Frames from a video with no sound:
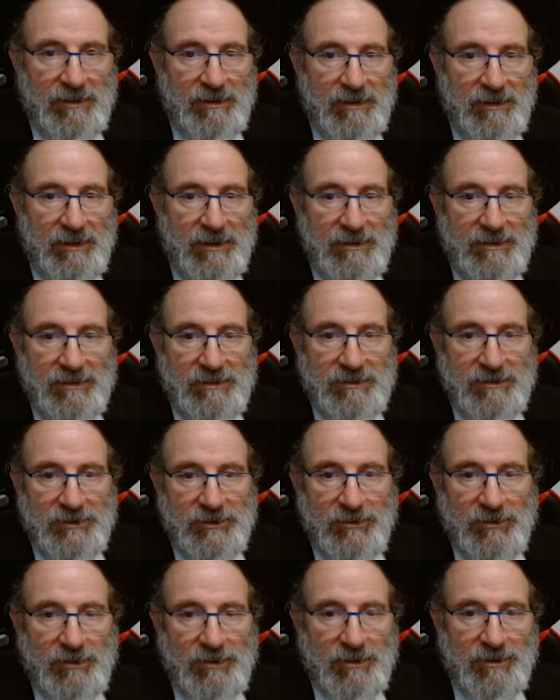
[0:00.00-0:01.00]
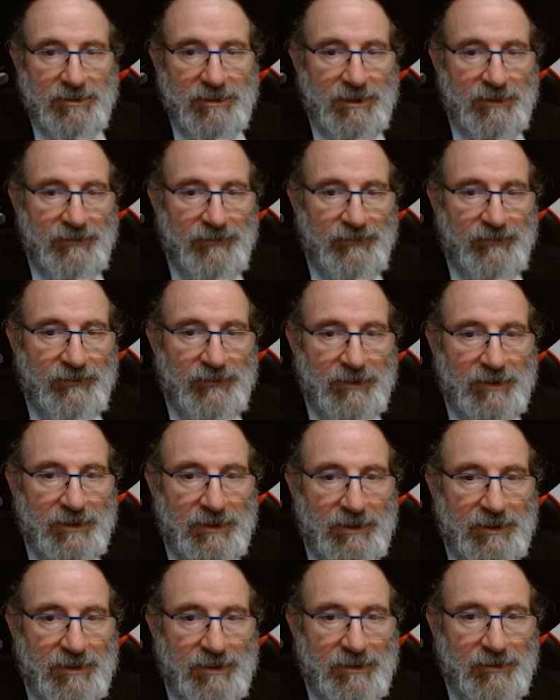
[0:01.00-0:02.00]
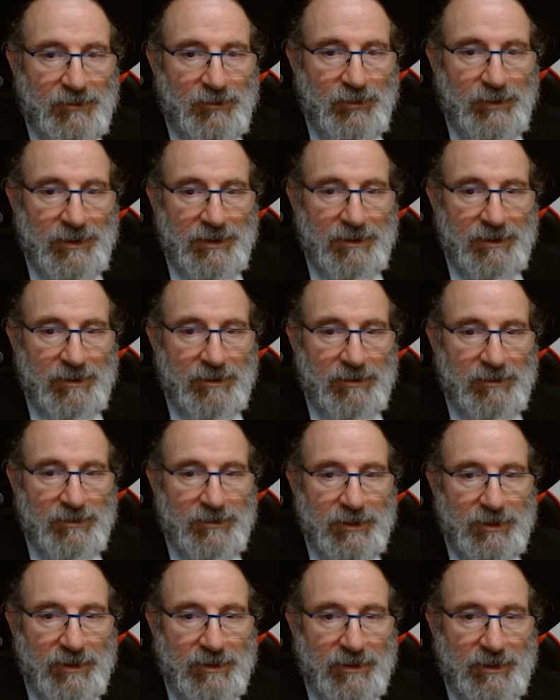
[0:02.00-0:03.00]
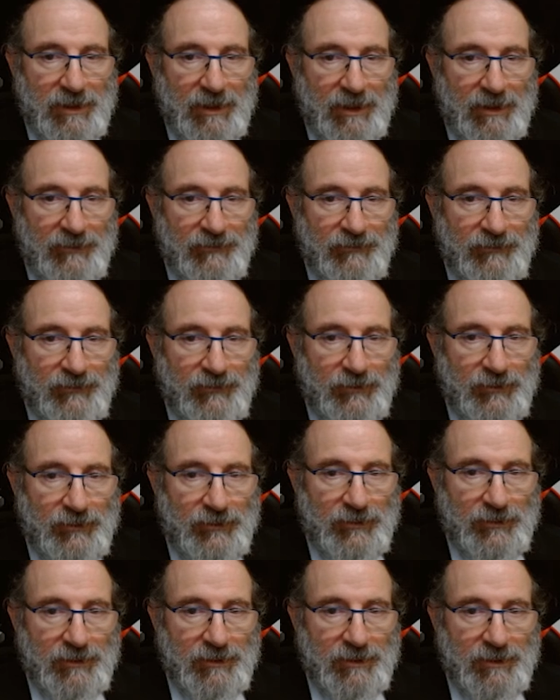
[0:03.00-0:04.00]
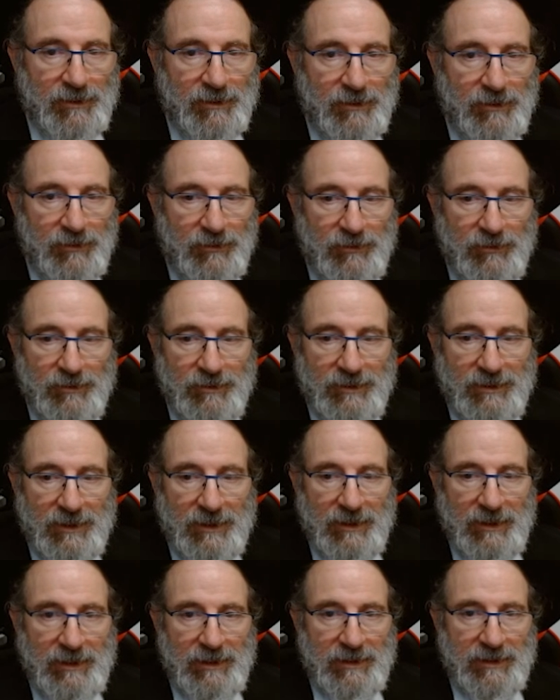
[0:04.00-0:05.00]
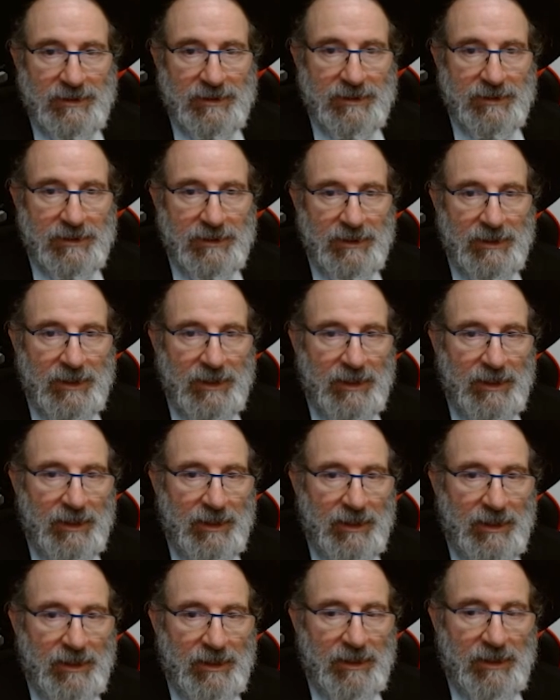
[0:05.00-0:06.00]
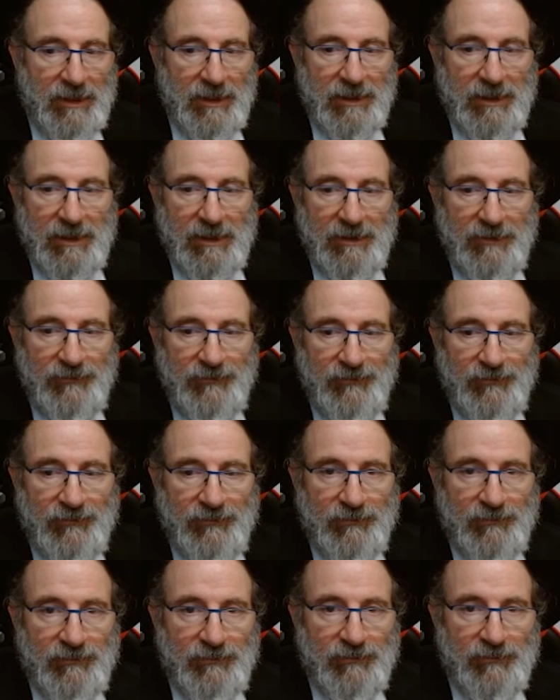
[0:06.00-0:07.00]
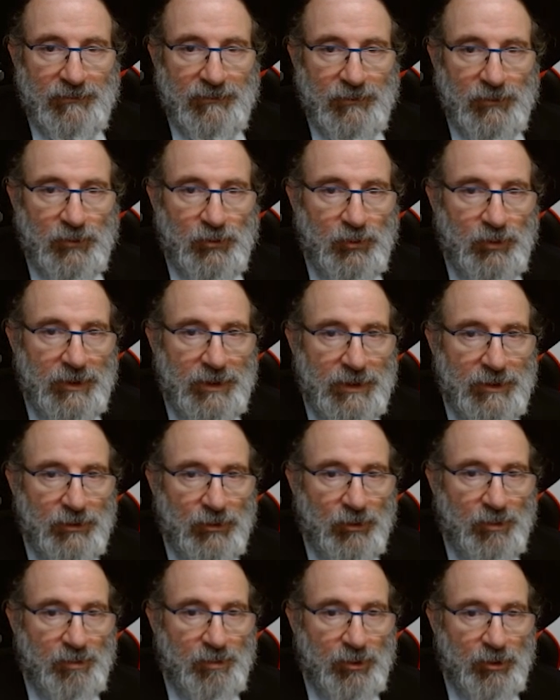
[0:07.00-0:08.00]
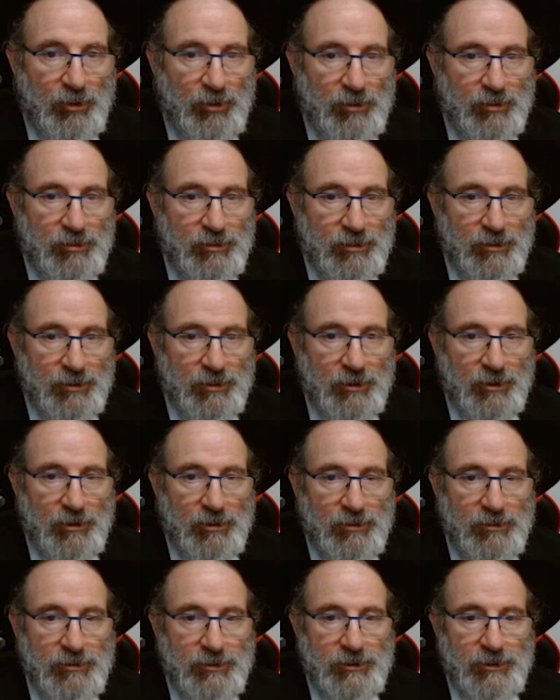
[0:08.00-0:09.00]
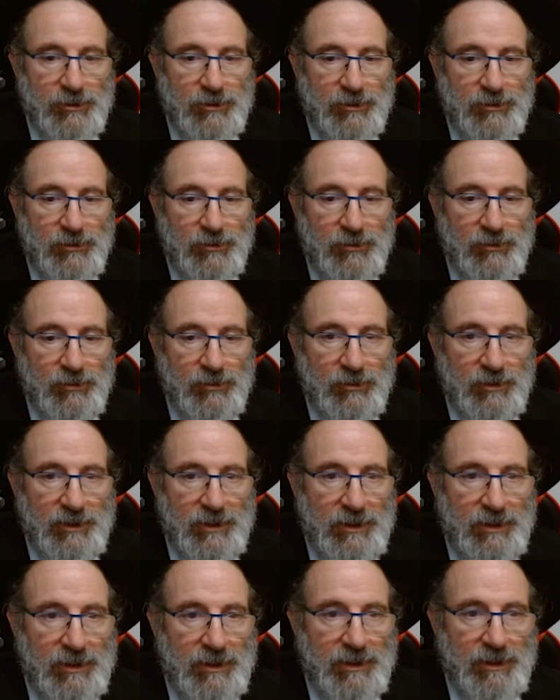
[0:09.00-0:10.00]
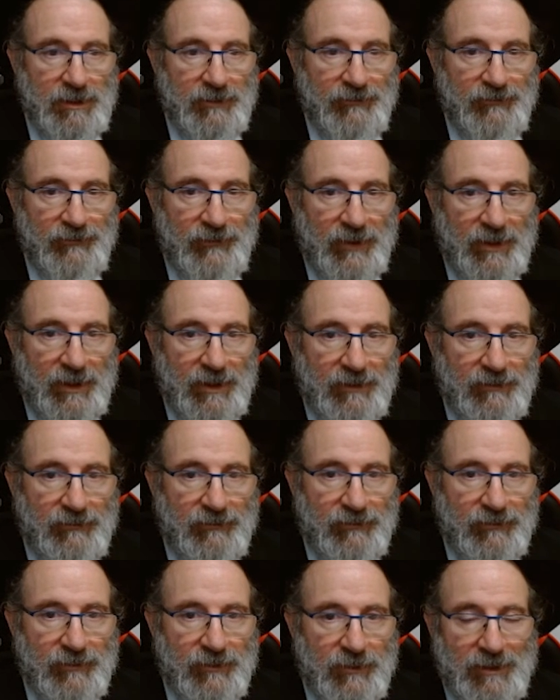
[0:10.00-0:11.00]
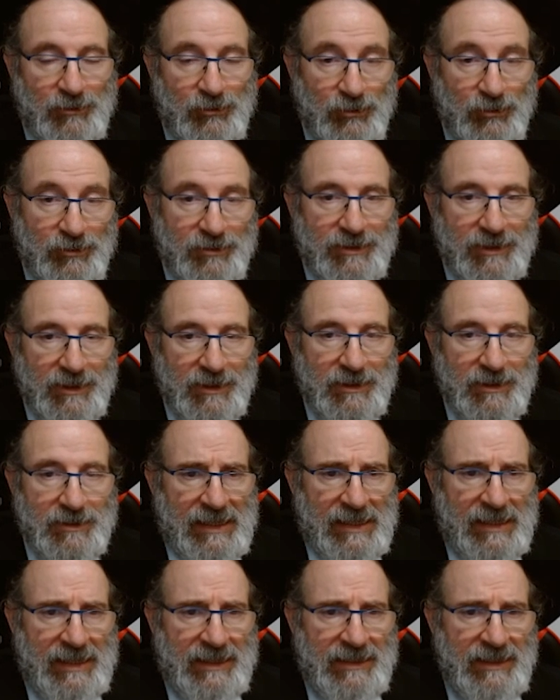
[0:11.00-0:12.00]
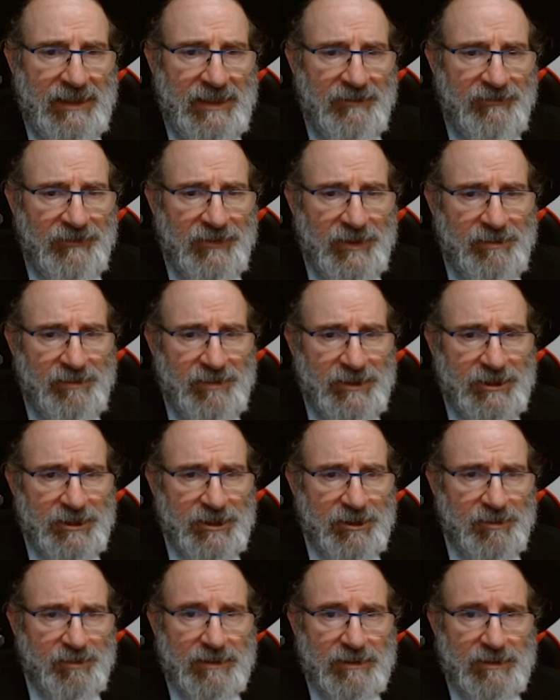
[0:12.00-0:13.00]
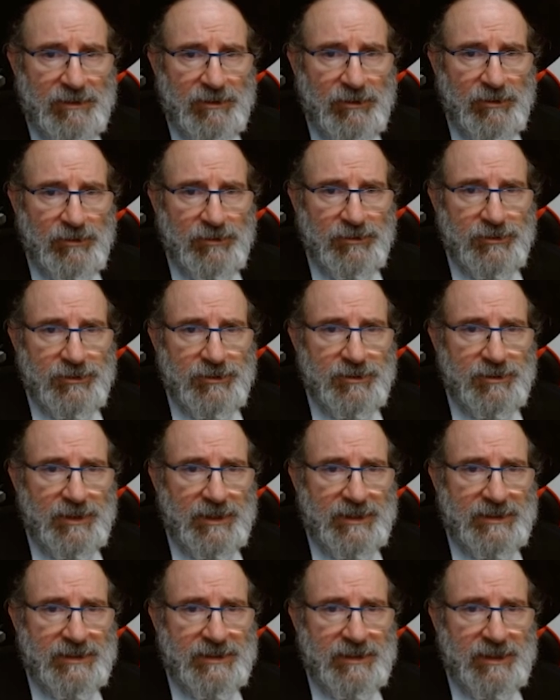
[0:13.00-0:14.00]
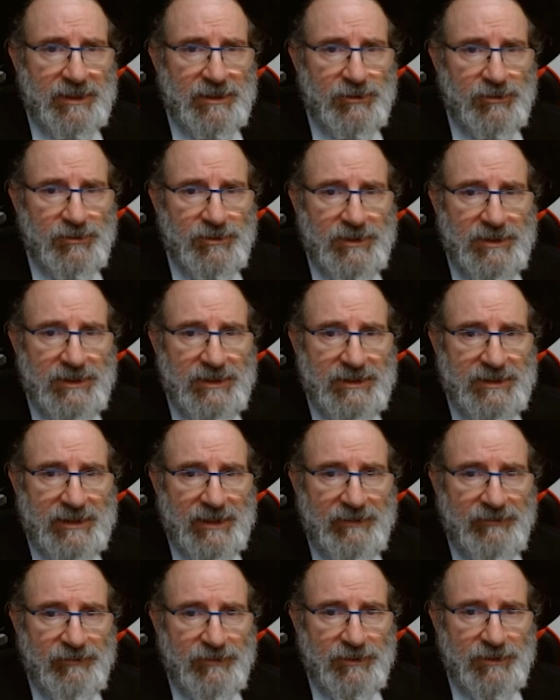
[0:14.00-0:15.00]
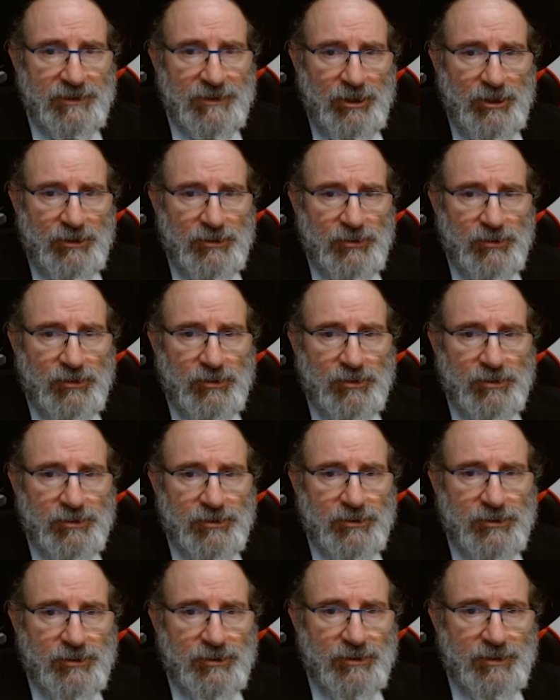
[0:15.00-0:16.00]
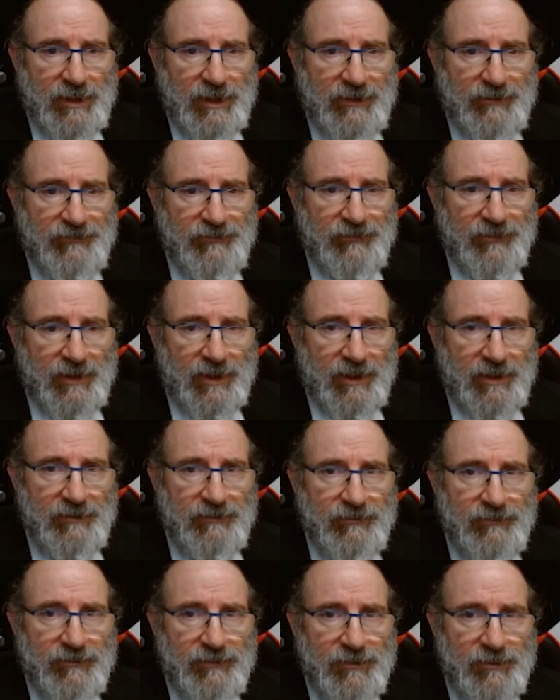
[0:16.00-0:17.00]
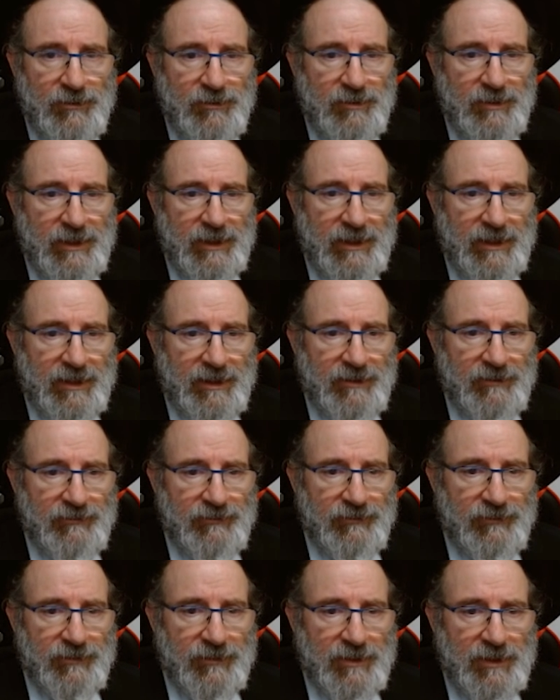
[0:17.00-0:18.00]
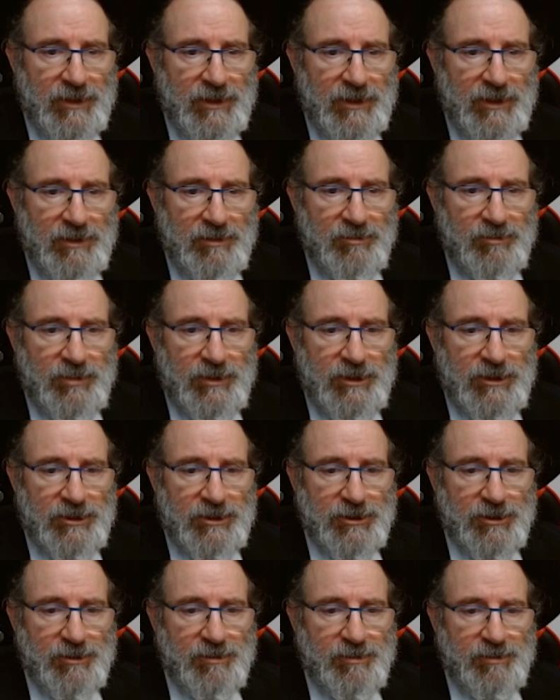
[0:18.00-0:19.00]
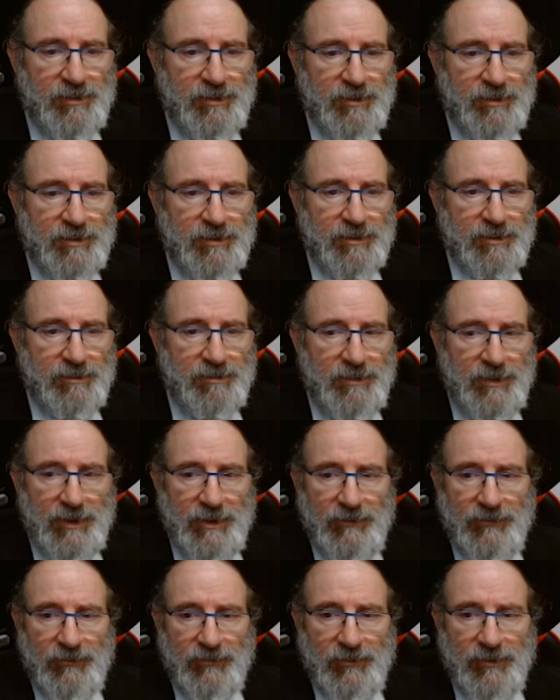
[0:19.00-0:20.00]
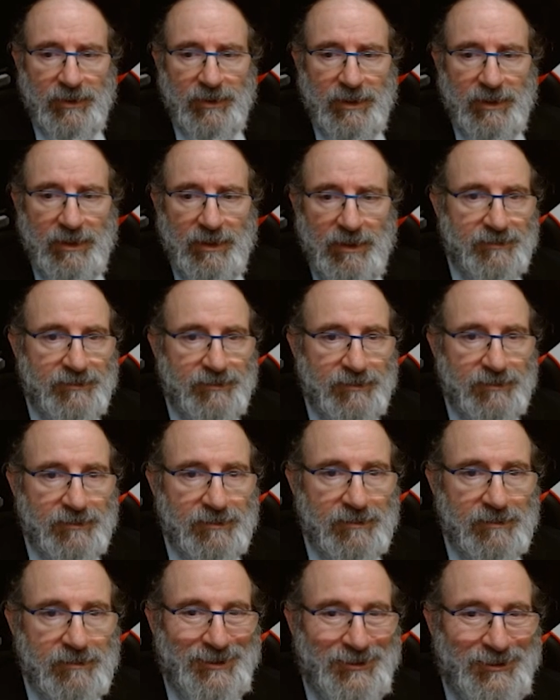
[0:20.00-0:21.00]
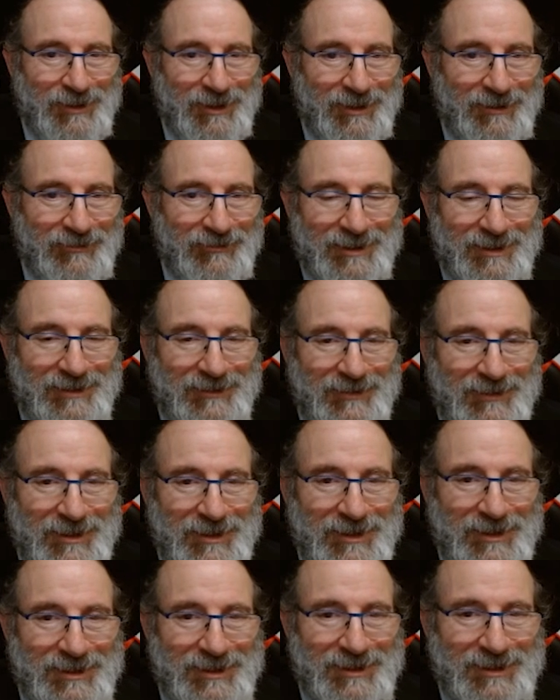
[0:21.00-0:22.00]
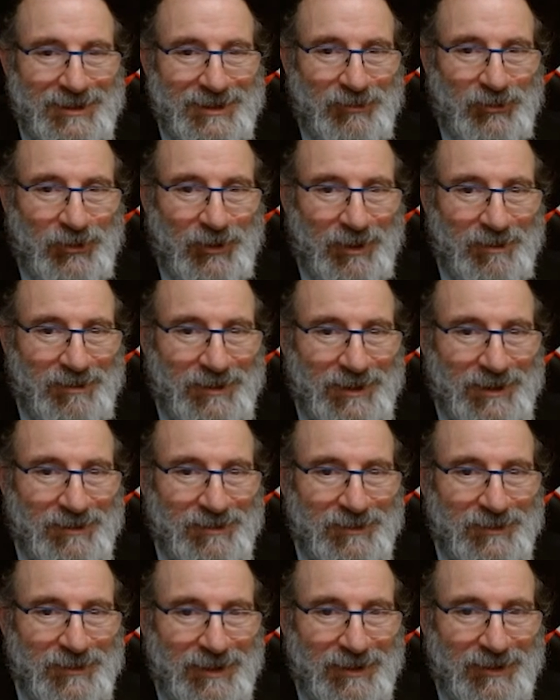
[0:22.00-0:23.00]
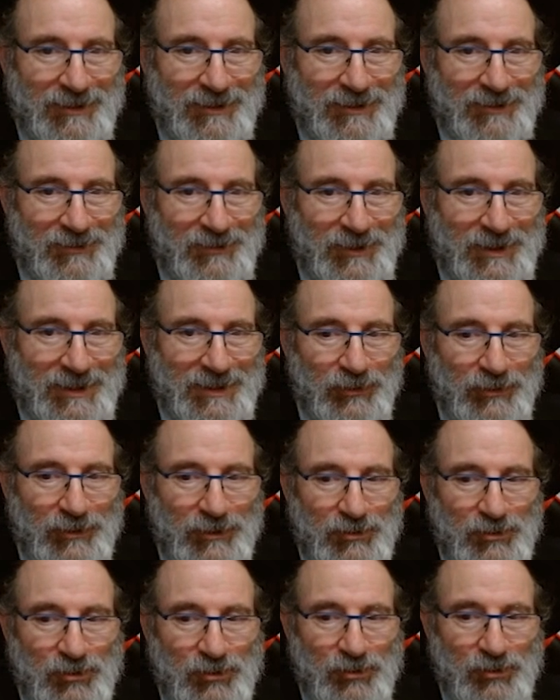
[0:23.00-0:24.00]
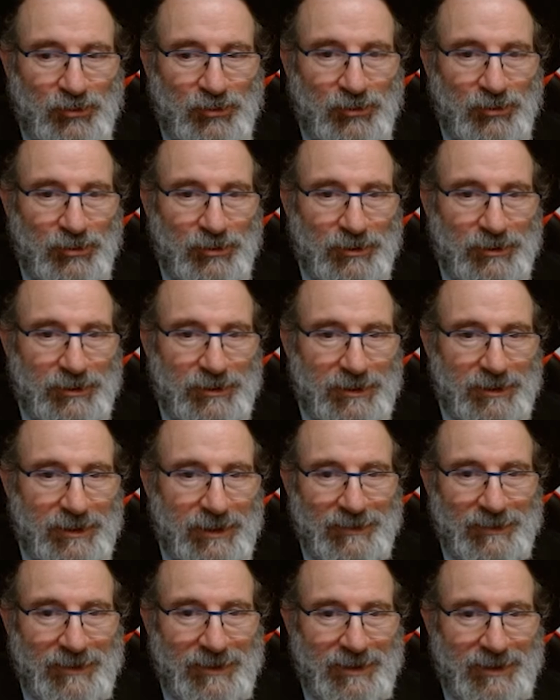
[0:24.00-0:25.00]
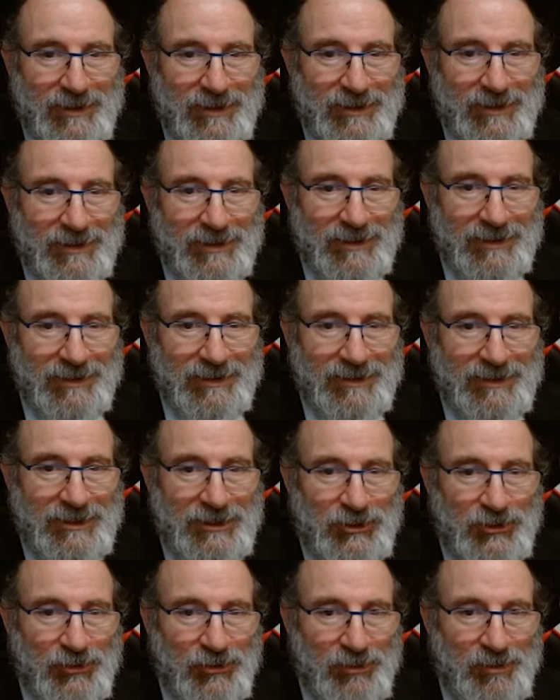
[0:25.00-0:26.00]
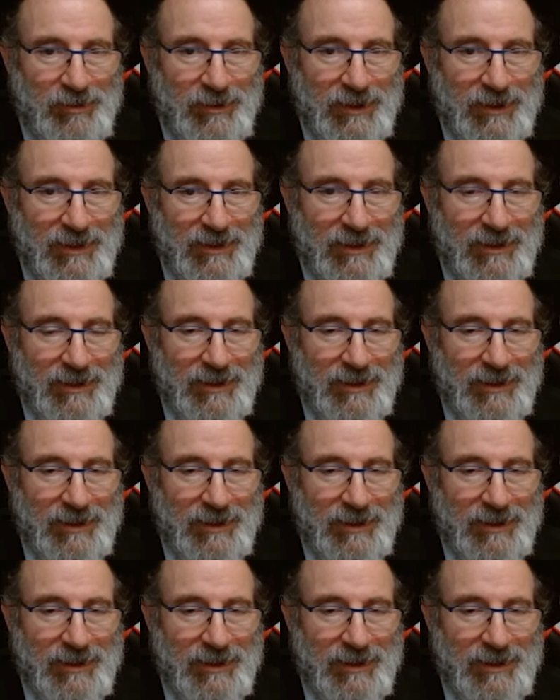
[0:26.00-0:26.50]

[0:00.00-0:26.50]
and so on. If queen goes on f4, rook takes. If queen or pawn goes to e5, rook takes. And if the bishop goes, let's say, to d7 to control f5, you will have bishop b3. You have in this problem the way the two rooks are disturbing